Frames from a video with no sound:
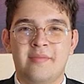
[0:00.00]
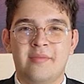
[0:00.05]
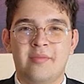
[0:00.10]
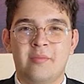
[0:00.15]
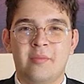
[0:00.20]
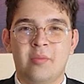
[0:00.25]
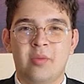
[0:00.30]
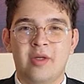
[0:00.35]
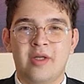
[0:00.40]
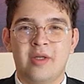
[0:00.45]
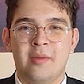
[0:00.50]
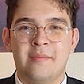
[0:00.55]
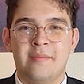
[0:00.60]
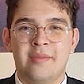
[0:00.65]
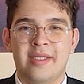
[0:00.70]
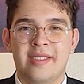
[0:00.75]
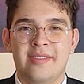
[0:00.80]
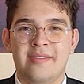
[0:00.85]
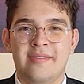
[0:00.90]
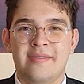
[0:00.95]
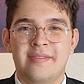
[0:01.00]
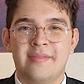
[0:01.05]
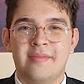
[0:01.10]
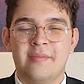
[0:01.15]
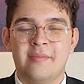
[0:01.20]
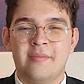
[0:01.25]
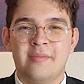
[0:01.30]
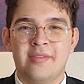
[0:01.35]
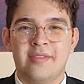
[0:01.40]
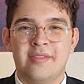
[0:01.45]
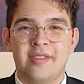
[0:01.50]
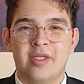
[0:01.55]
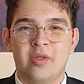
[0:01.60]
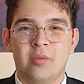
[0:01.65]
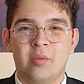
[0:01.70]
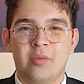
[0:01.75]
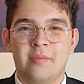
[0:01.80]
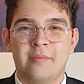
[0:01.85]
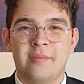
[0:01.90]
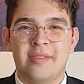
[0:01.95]
For more updates, visit
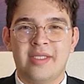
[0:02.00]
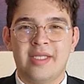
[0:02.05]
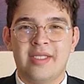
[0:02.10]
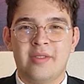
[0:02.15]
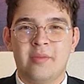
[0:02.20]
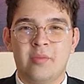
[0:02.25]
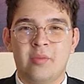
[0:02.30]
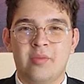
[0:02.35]
our website